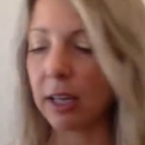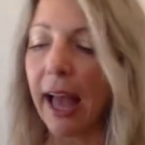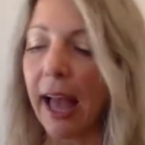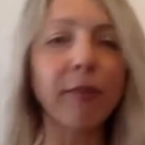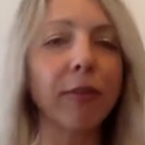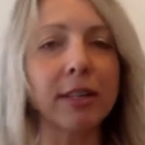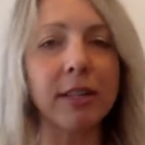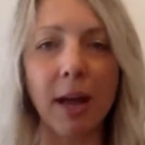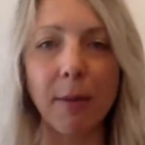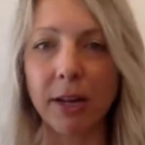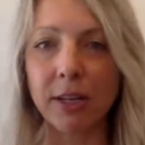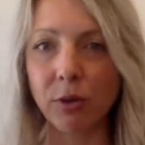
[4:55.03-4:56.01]
Every
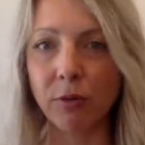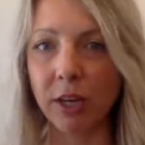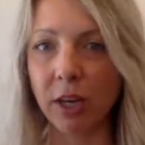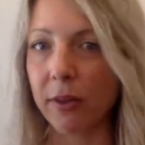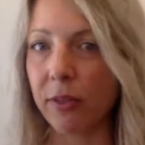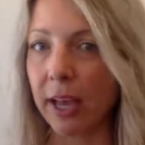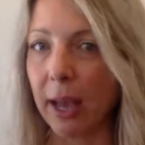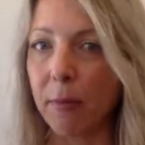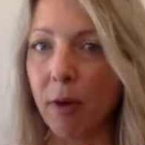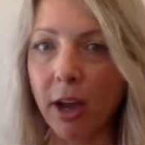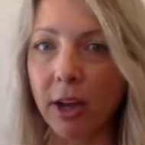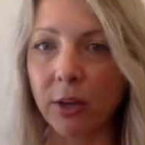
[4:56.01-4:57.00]
time when I do a video, I think I'm
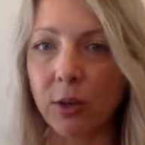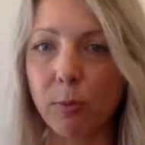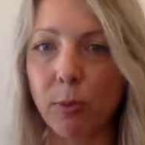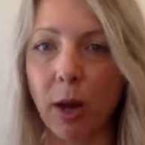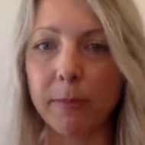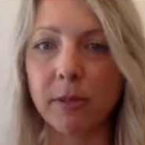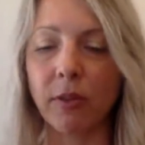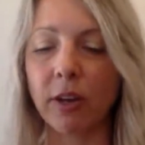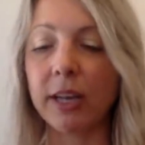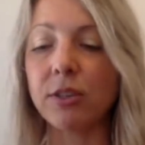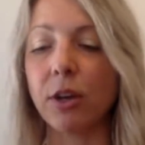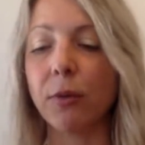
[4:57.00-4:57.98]
not going to use props, and then
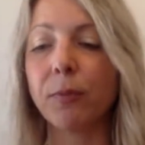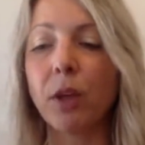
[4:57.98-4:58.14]
I do.